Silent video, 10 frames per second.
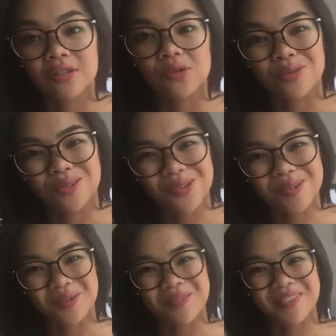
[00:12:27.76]
you all do it
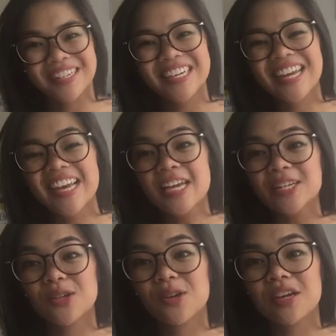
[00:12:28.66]
pretty much.
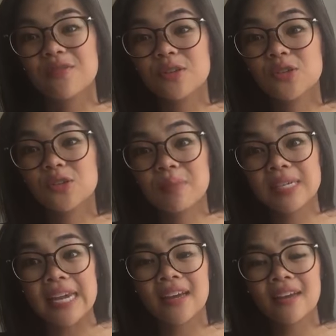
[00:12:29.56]
So if you're doing
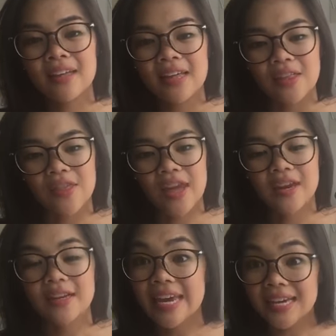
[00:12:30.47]
Medea,
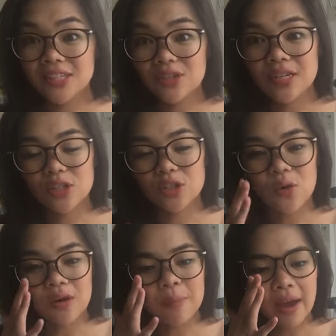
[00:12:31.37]
then yes, you can
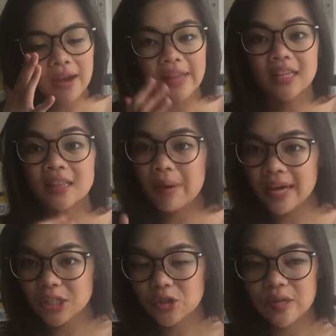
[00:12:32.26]
talk about like the
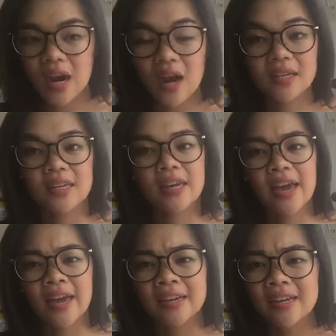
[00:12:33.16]
patriarchy
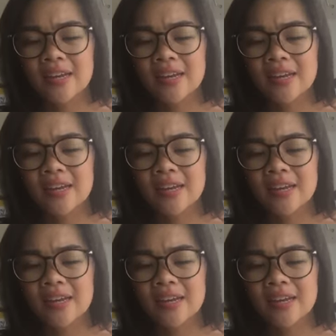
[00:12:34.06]
and